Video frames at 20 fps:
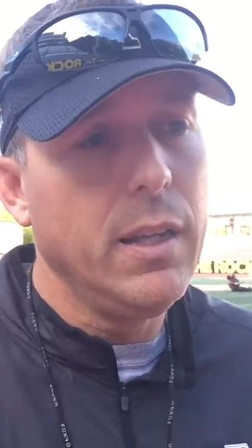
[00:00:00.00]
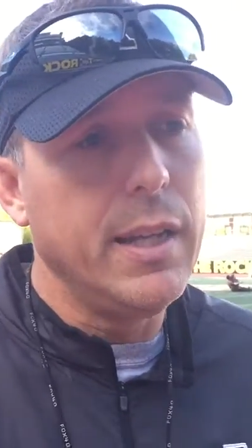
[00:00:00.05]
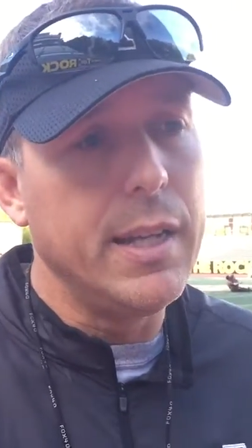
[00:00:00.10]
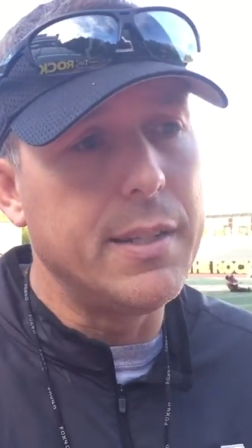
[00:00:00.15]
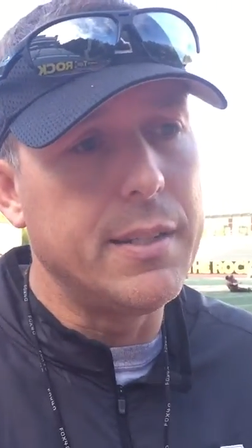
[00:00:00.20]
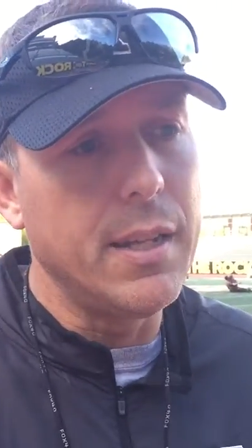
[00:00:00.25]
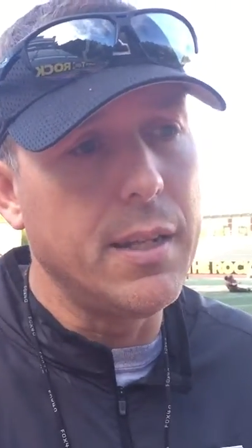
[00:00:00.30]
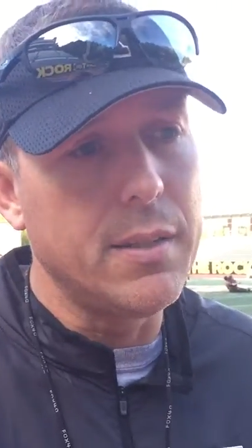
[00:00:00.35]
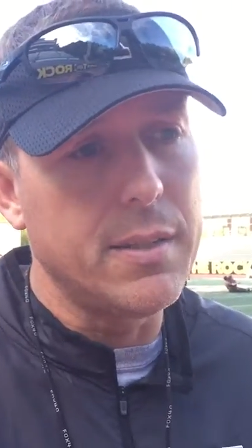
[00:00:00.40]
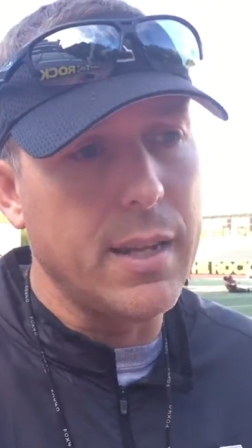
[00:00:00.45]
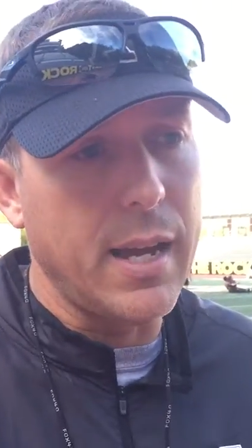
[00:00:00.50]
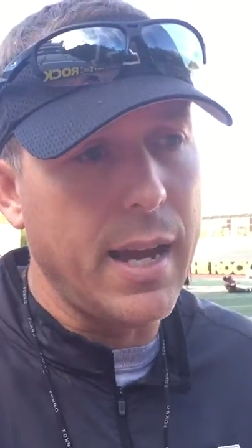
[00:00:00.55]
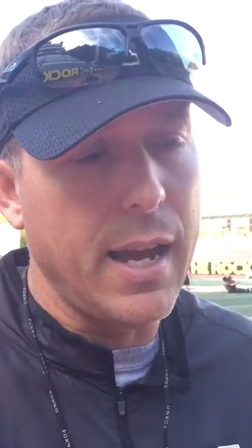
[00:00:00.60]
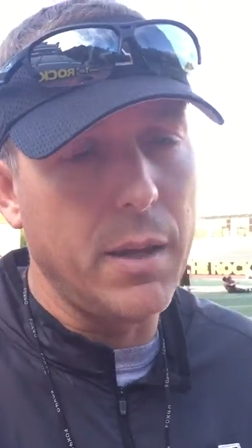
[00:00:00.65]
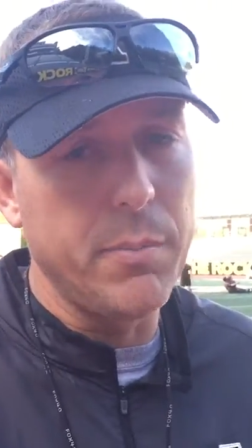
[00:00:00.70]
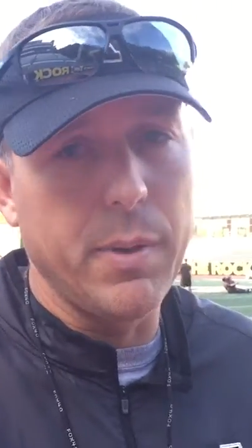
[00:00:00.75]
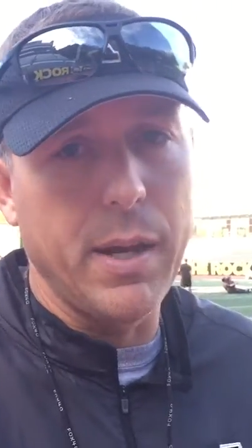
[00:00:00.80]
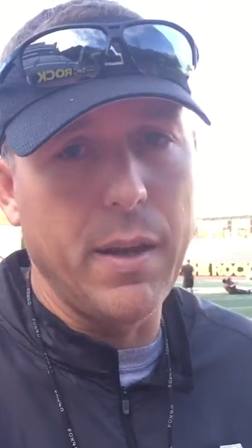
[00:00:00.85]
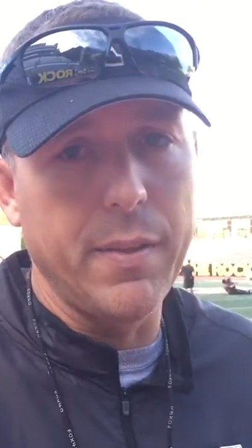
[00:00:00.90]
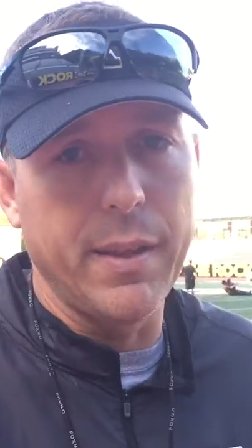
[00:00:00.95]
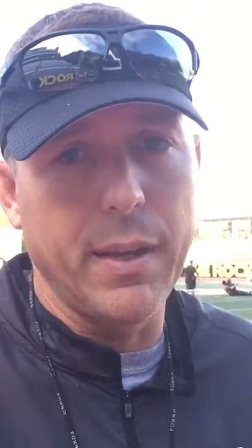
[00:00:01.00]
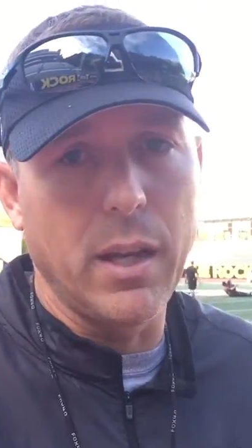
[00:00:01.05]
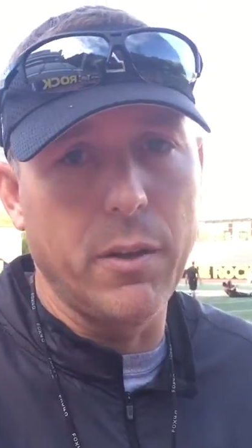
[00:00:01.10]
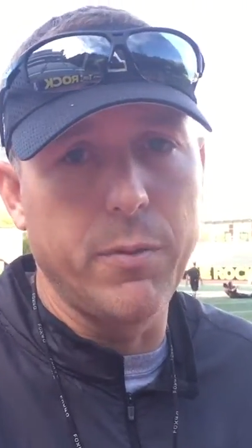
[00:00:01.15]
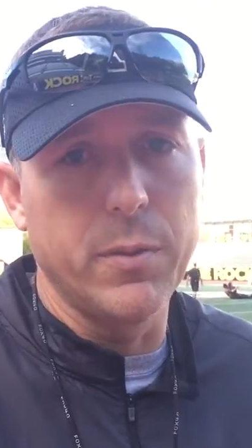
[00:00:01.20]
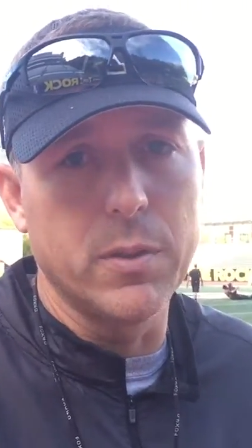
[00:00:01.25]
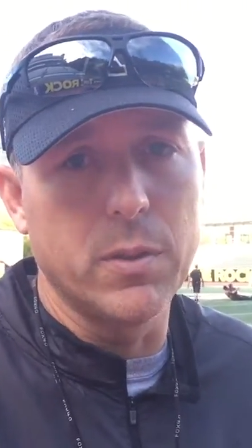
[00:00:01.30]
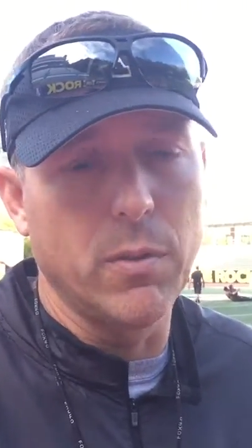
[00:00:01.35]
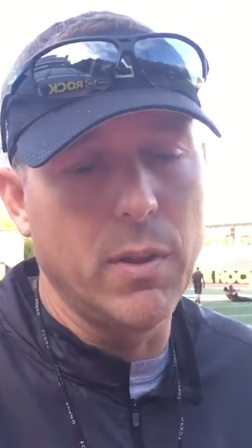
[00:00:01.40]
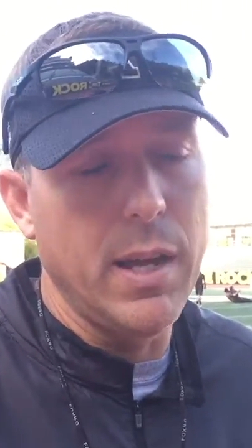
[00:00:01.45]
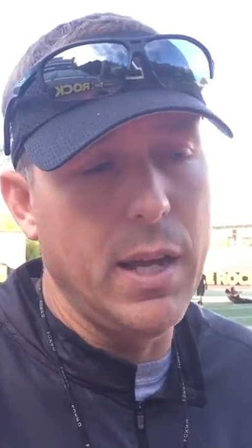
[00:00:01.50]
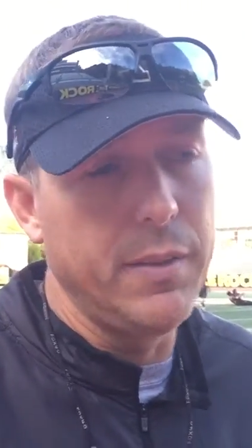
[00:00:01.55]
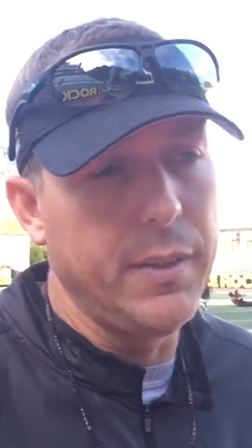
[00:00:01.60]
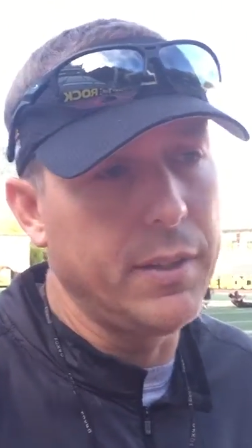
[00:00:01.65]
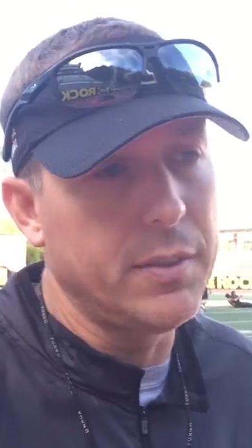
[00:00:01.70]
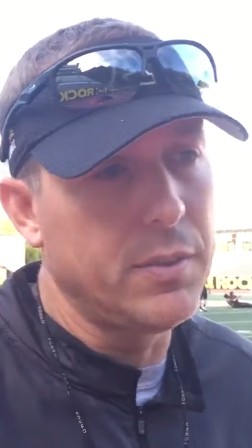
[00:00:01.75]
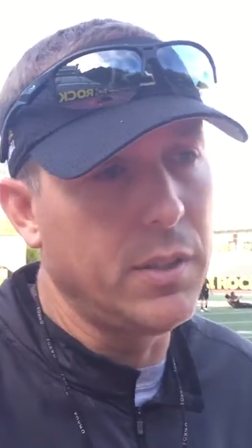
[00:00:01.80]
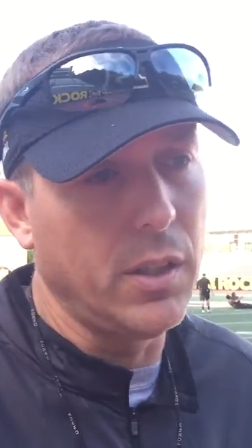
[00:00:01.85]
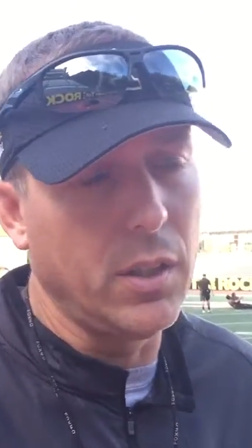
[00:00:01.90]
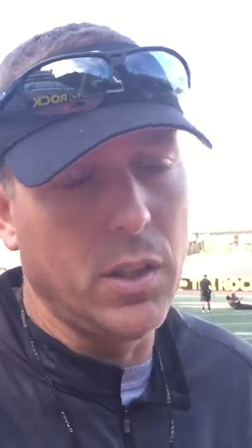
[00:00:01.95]
He tends to hide behind that offensive line.
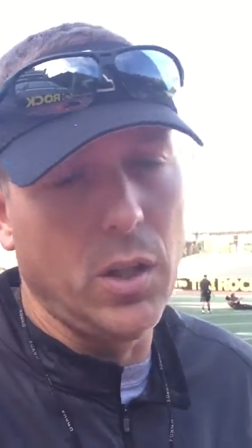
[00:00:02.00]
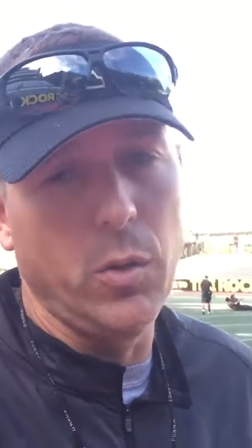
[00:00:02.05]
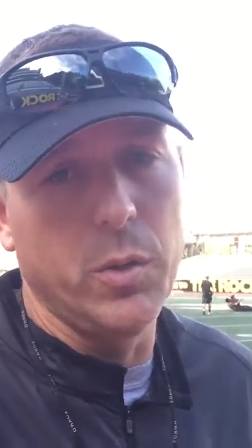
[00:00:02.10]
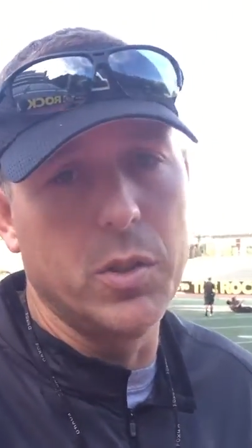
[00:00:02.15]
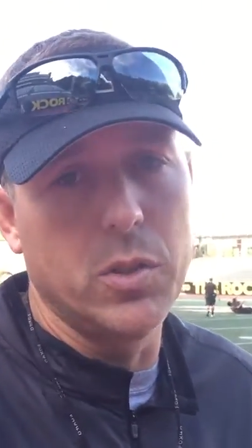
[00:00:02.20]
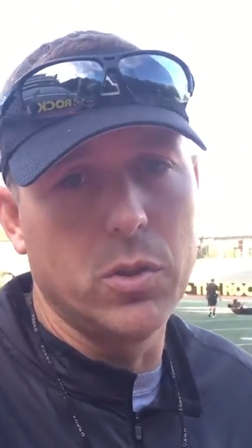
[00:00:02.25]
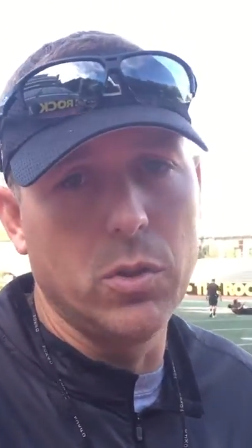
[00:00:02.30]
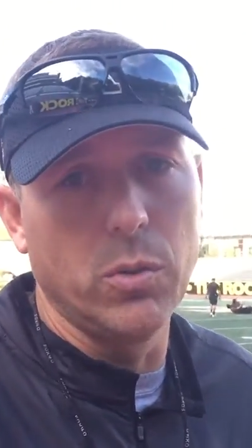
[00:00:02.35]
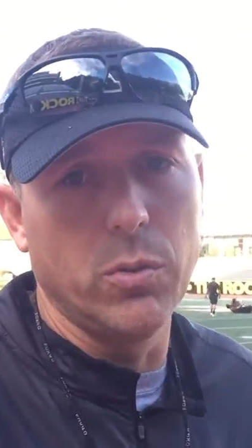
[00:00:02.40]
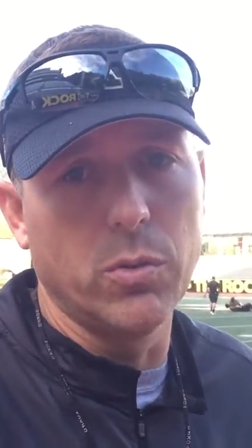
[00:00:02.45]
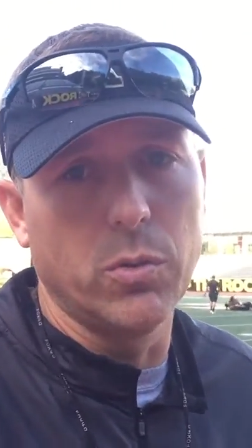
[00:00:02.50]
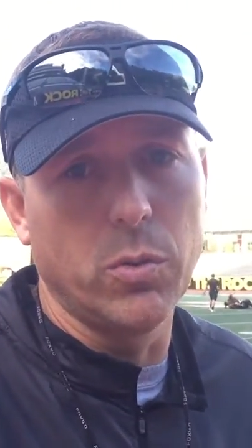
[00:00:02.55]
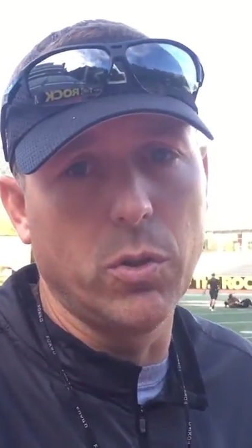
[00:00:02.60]
Next thing you know, he's shooting